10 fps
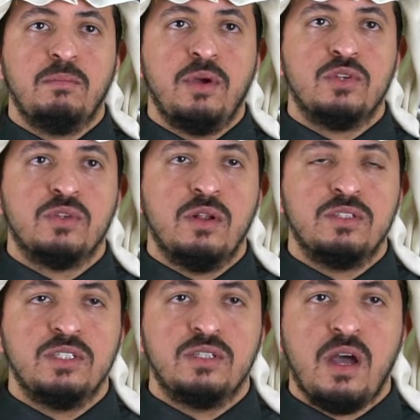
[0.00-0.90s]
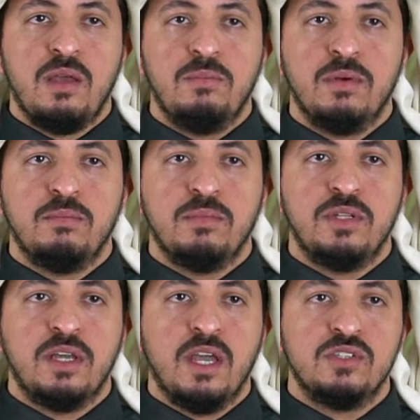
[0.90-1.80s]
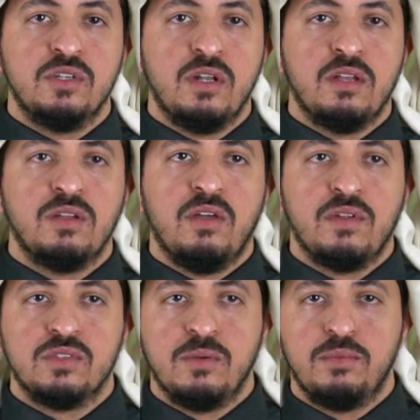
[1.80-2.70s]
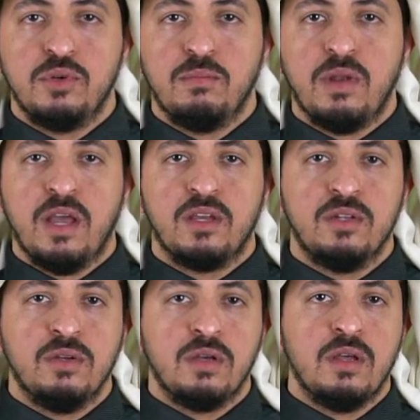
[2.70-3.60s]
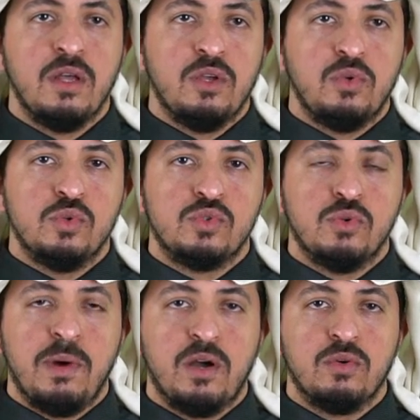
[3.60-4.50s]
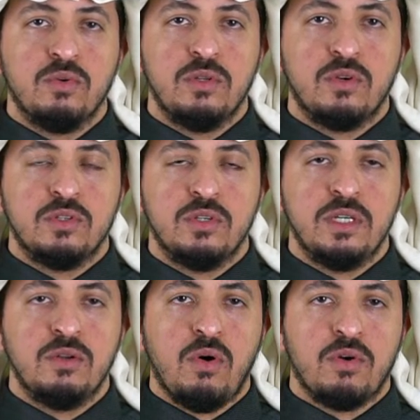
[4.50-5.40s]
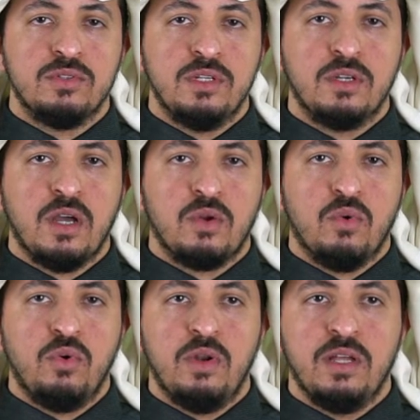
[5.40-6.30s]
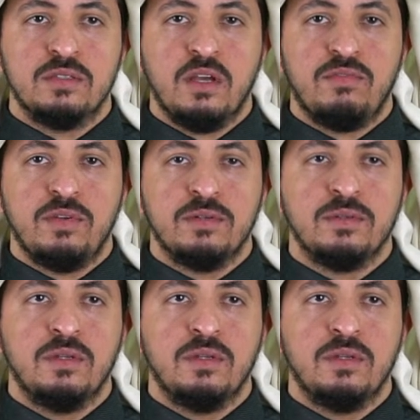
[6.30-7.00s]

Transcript: personality type, medication and other symptoms like use tobacco, nicotine or drink alcohol and coffee.